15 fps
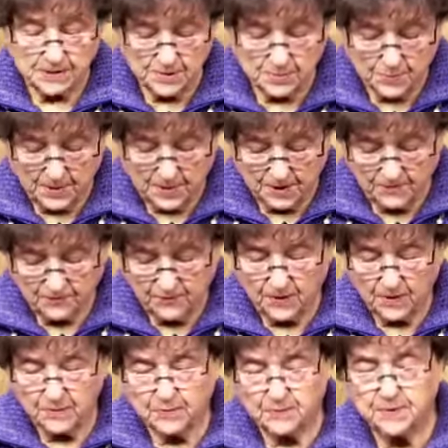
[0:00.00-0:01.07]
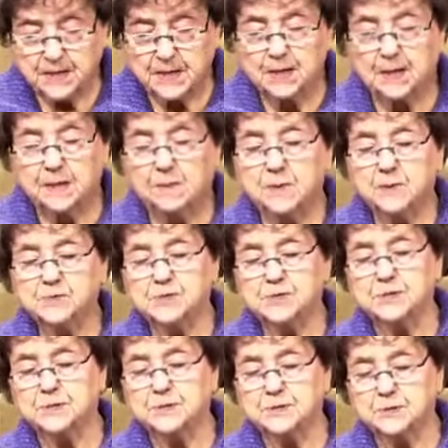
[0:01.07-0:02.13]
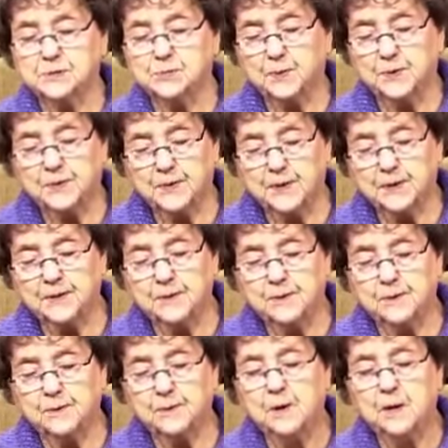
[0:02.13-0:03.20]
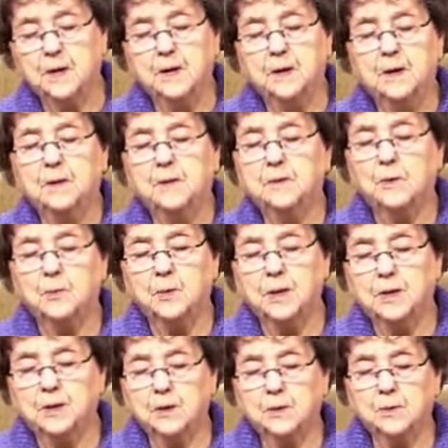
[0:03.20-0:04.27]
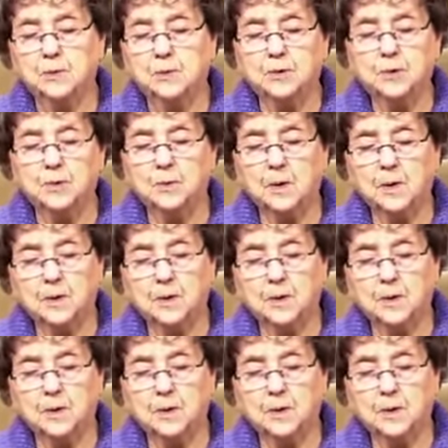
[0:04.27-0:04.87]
So let's pray. Father, in the name of Jesus, we thank You that we know